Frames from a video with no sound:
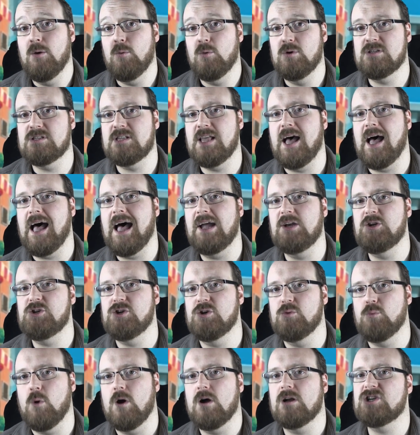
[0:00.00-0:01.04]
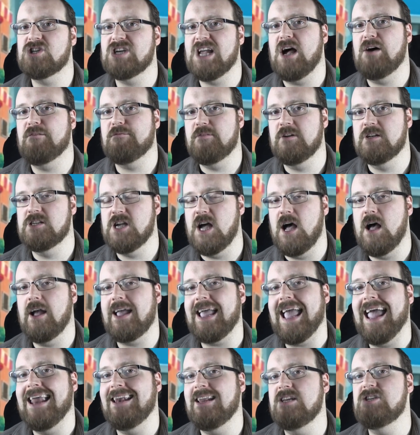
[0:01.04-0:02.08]
was that I should watch out for dark
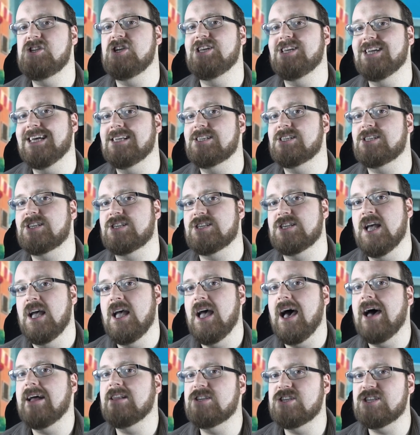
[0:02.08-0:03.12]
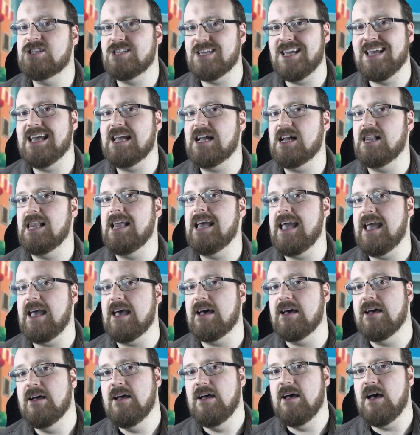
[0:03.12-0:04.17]
energy discs and steer
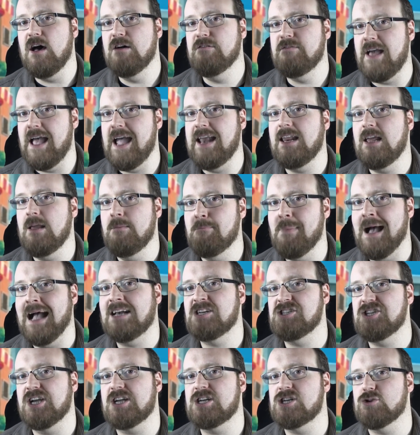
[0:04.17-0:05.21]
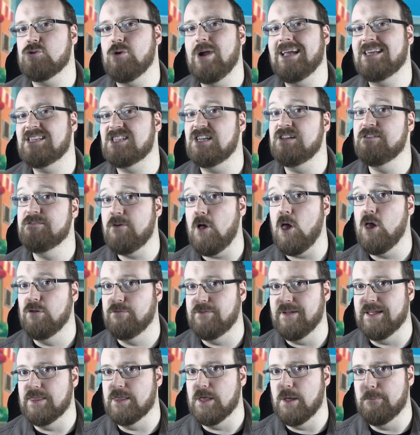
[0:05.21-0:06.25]
clear of any magic tricks
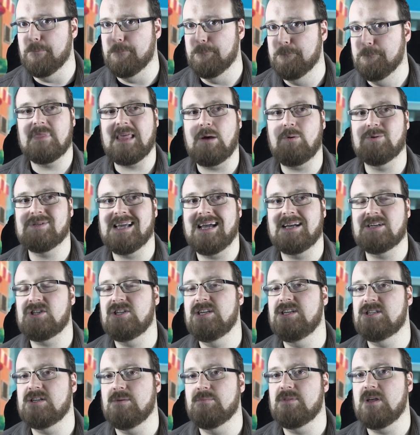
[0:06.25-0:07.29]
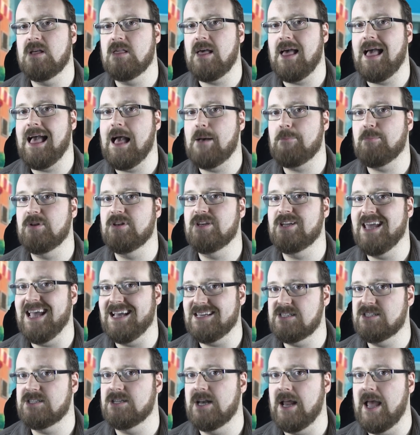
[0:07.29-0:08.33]
involving them. That was actually something that happened
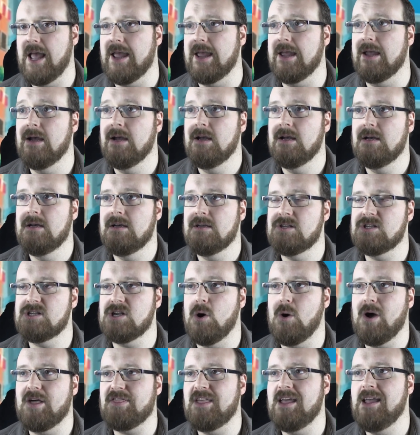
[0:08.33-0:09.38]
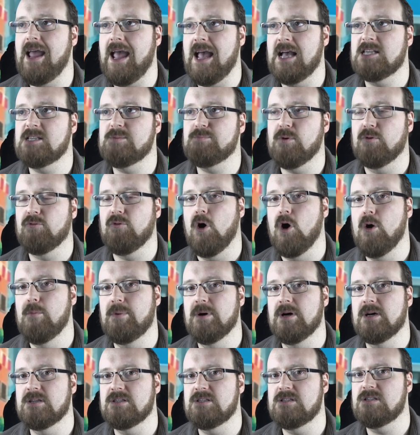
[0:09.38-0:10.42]
yesterday, so I think
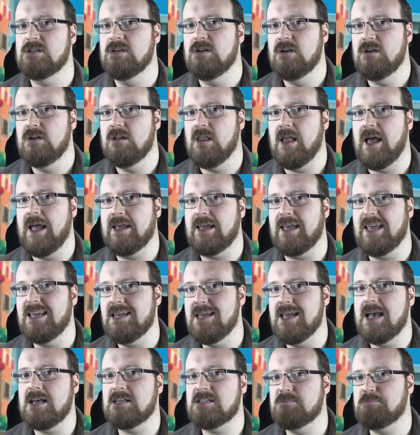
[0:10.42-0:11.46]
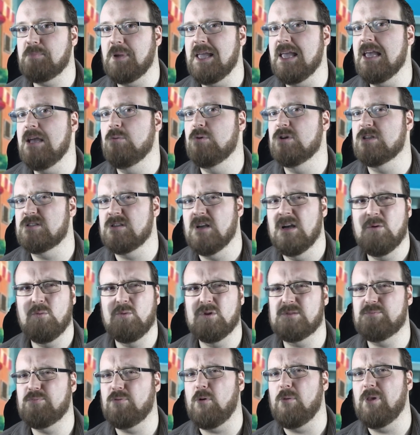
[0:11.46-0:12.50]
LittleKuriboh's ESP
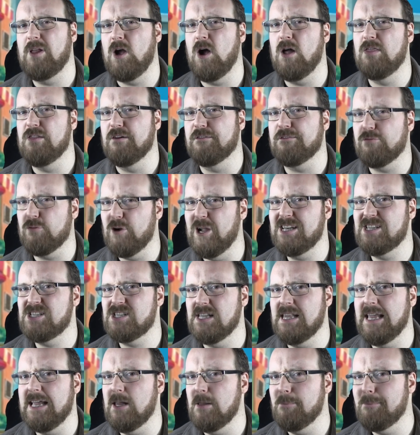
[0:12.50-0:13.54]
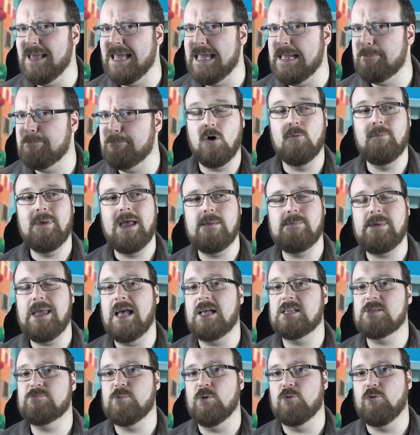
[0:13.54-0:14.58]
was probably on the fritz a little bit. Or maybe
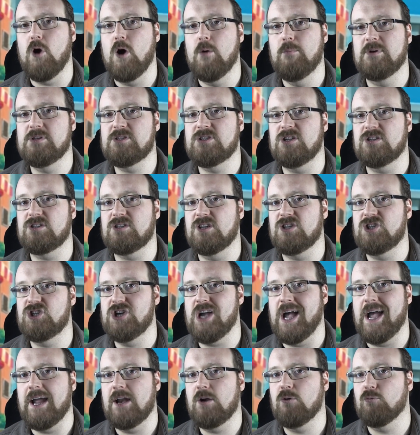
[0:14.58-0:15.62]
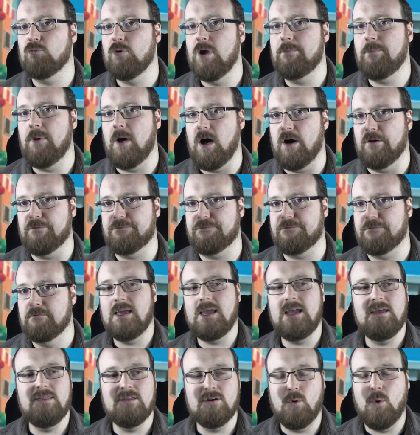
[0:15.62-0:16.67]
LittleKuriboh's just a giant ripoff.
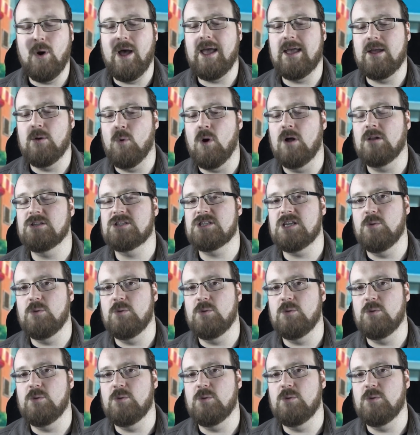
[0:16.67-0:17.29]
Either way, once